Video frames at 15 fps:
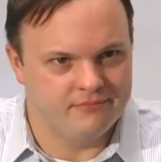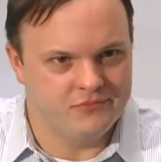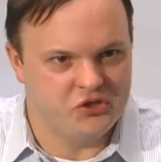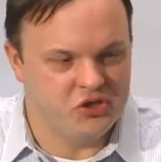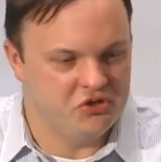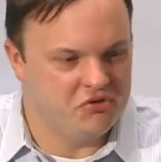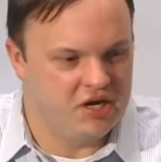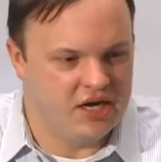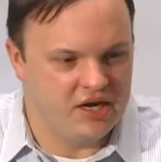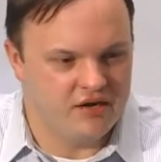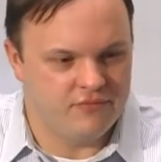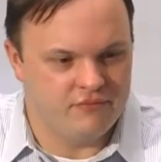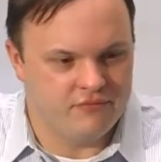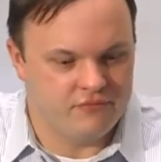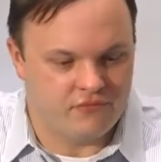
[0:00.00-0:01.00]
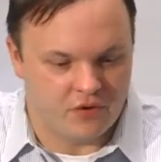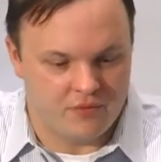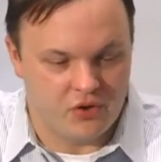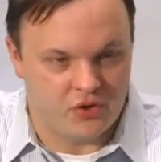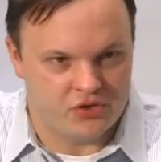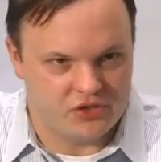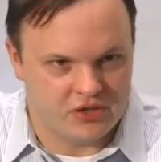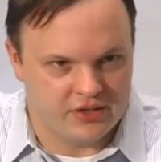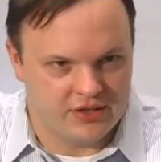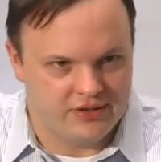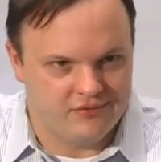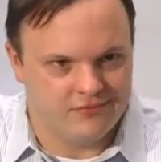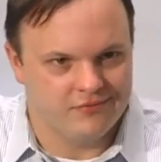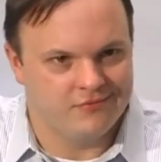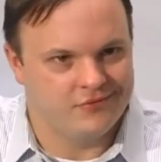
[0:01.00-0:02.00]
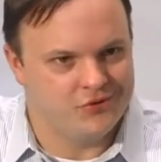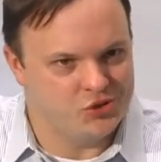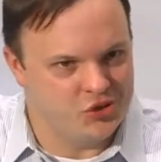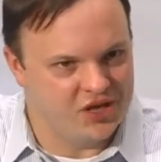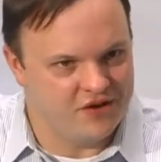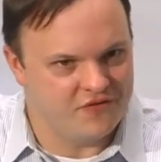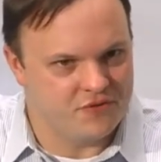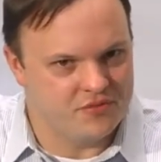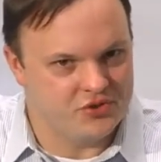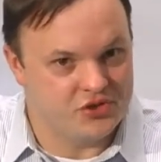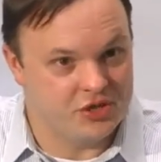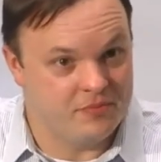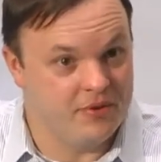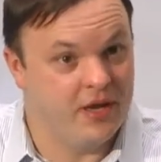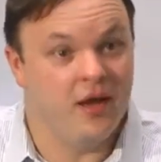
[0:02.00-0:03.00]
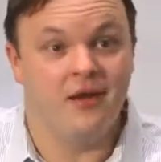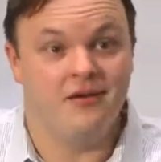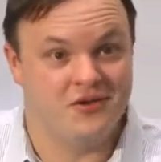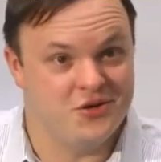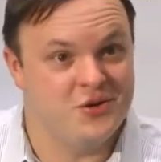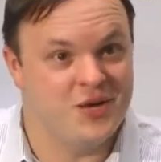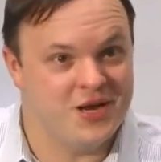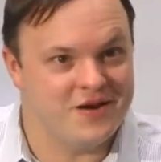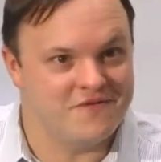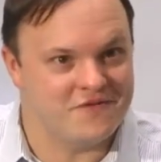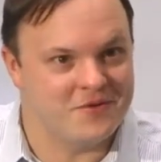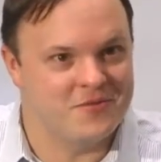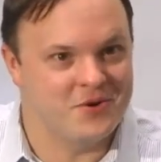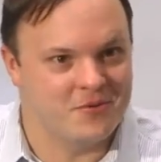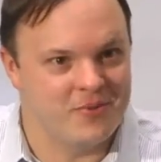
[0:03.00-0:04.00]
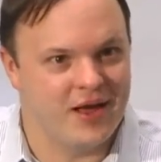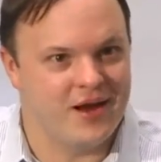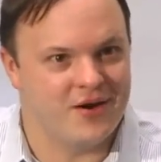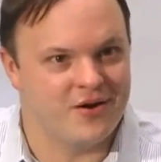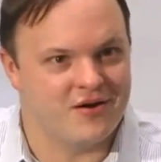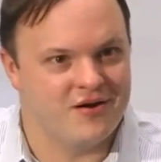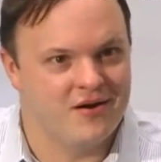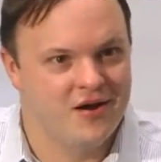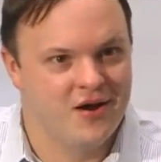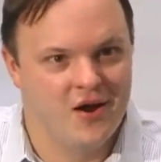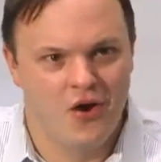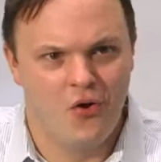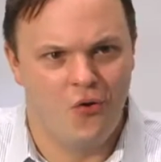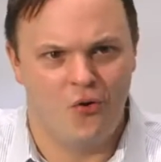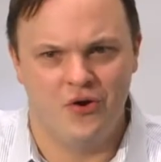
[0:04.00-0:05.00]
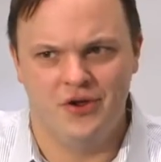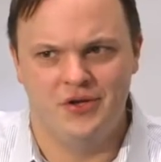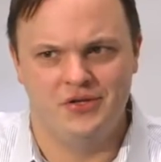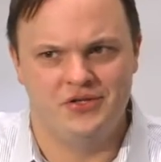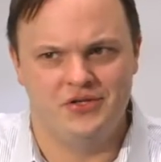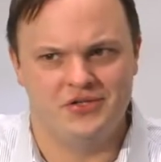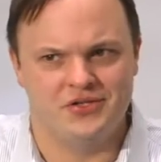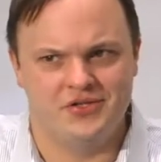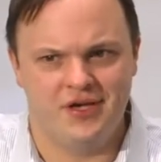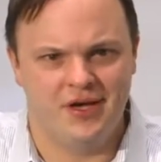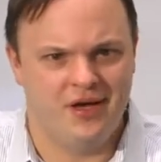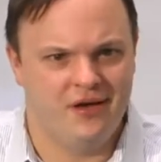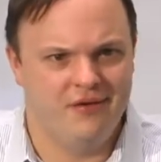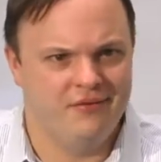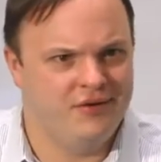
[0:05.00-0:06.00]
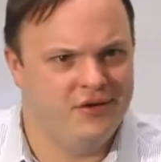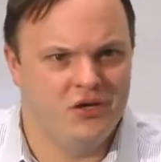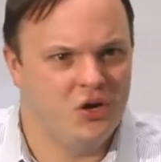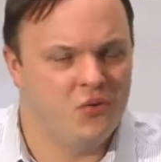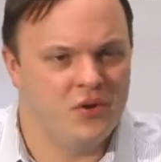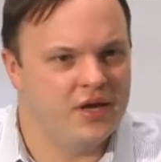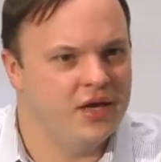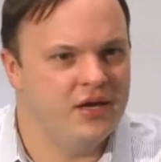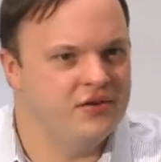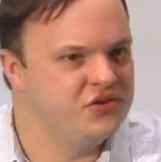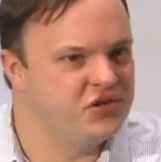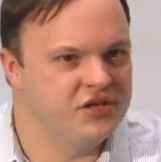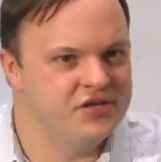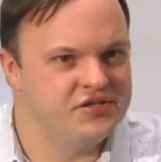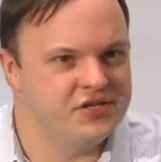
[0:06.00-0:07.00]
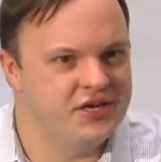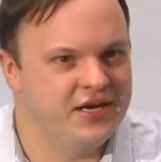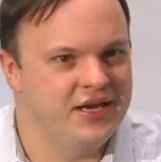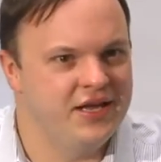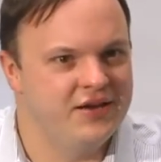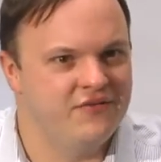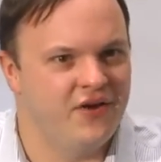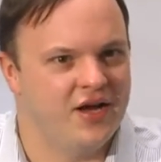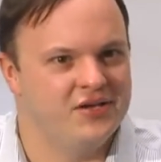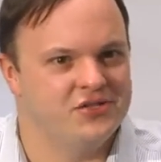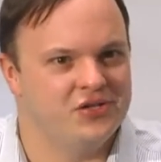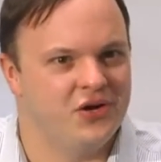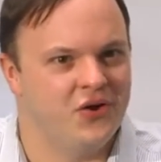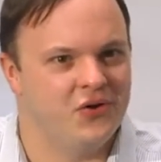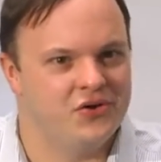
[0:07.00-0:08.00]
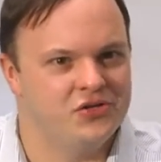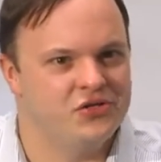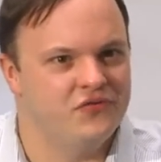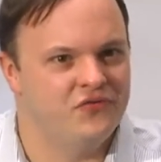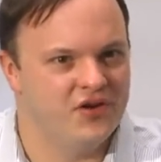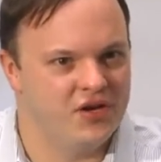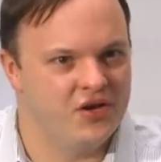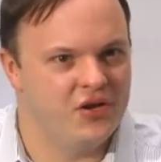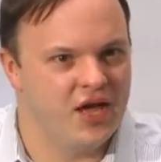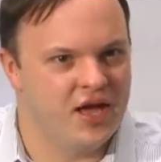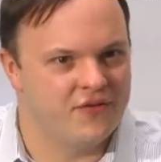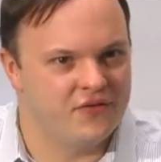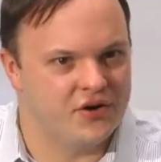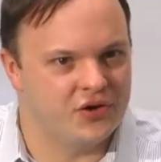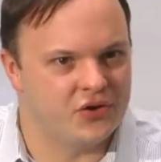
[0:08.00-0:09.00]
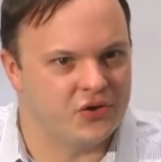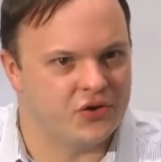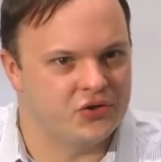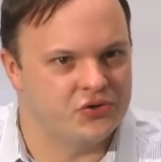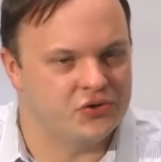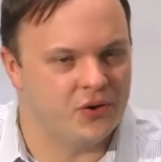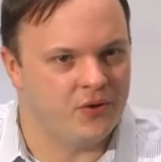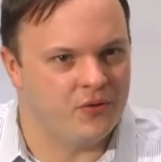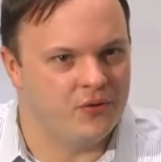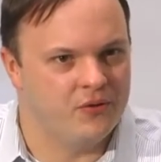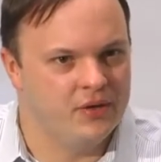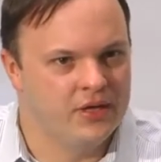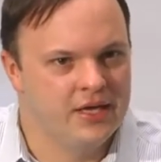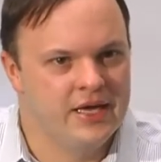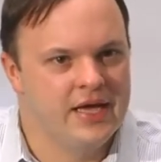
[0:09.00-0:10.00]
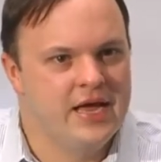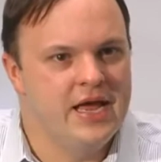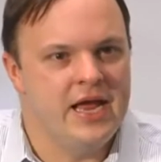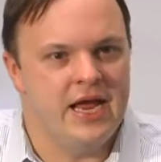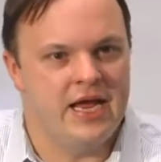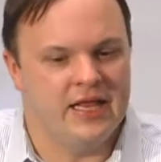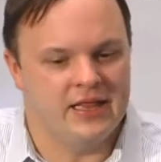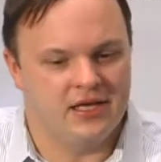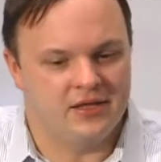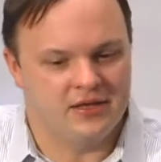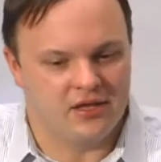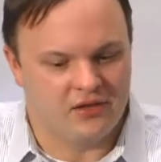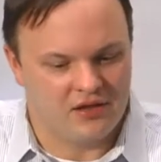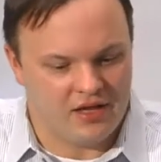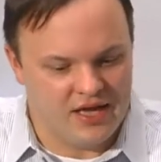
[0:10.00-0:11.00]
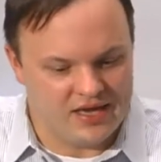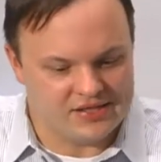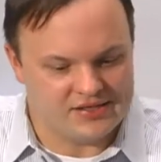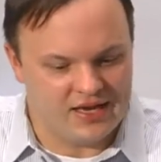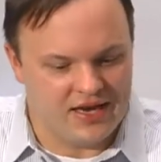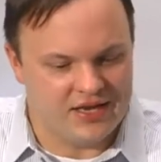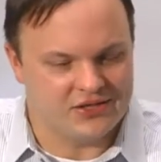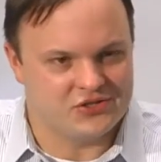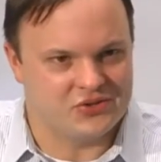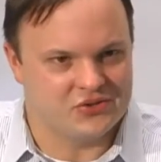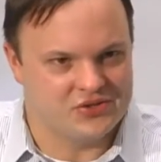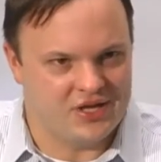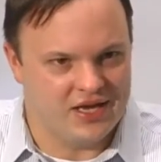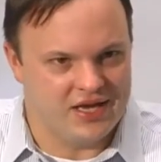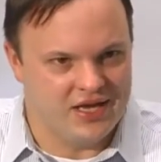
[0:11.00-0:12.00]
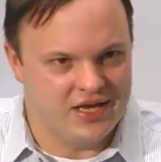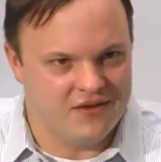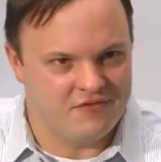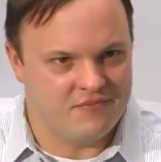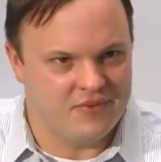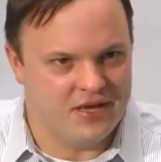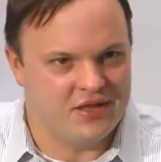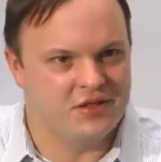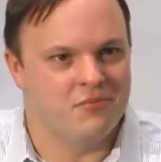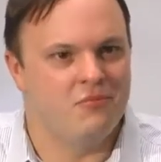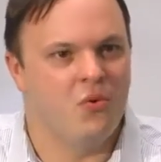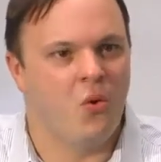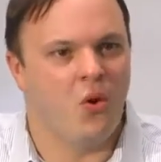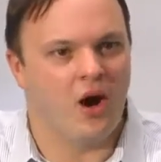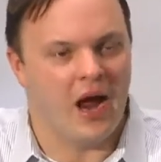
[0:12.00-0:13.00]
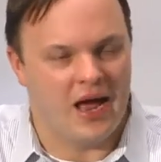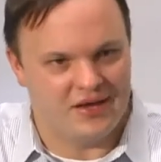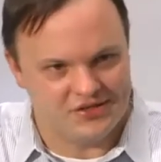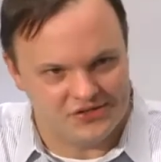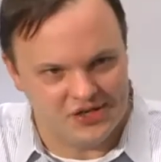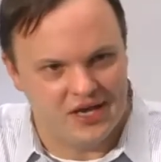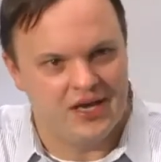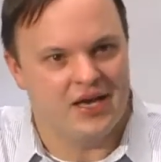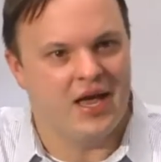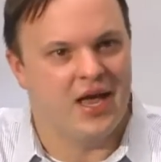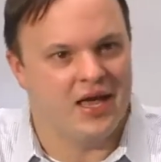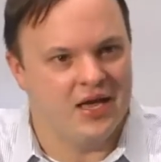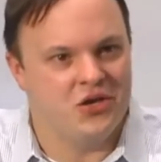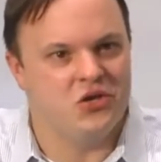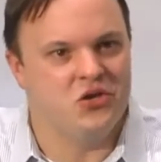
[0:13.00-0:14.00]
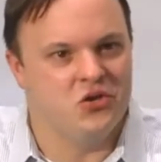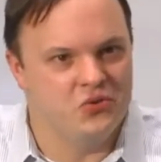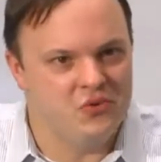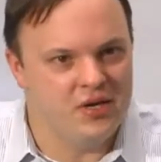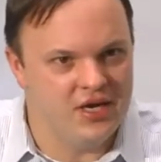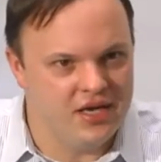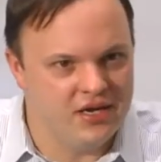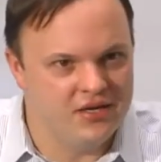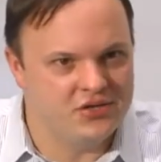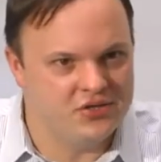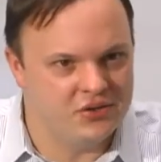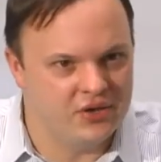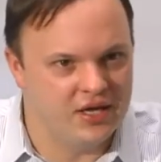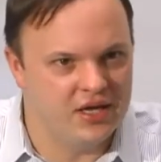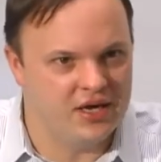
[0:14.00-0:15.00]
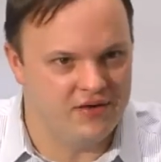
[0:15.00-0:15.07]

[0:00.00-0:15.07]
Do you get it from your attorney? Do you get it from your CPA? Do you get it from your banker? Or are you just, you don't solicit any advice at all because you figure you have it under control? And the less answers they give me, the more I say, hey, you need to get